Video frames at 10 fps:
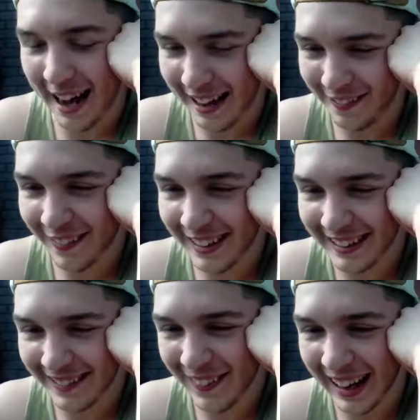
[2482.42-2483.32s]
bad for
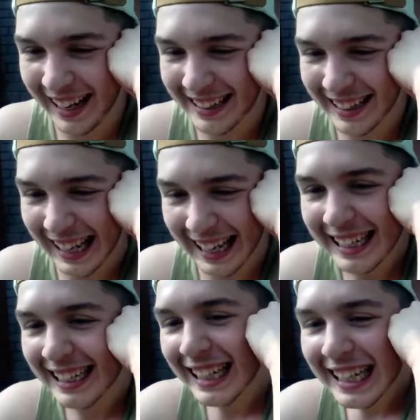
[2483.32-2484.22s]
you, man. Like,
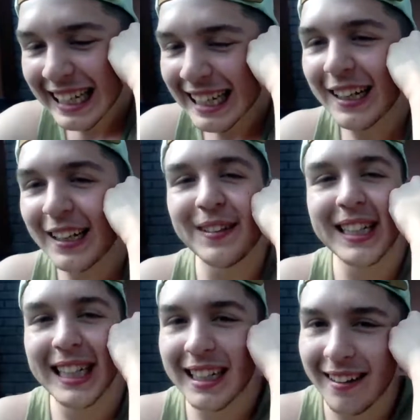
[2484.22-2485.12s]
oh
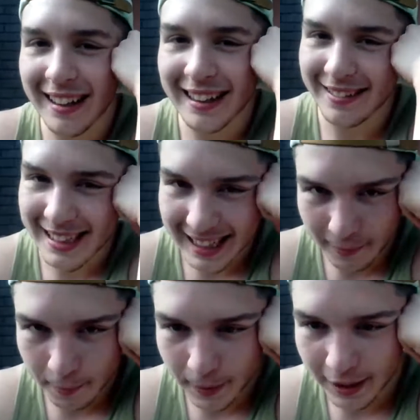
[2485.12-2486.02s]
my god, it was
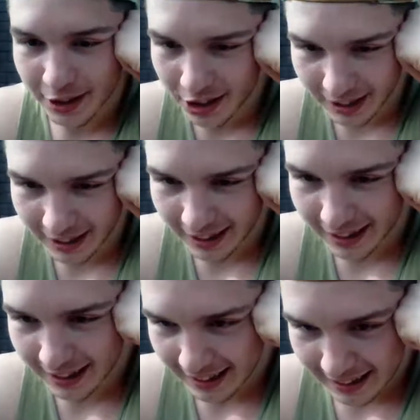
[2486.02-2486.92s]
like pure
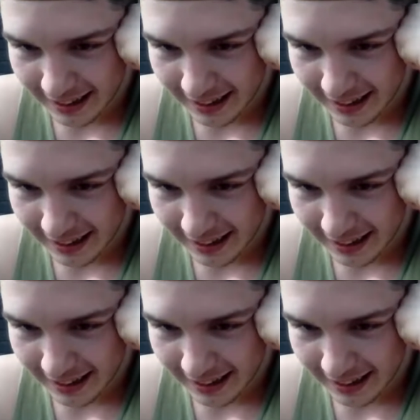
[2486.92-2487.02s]
sugar.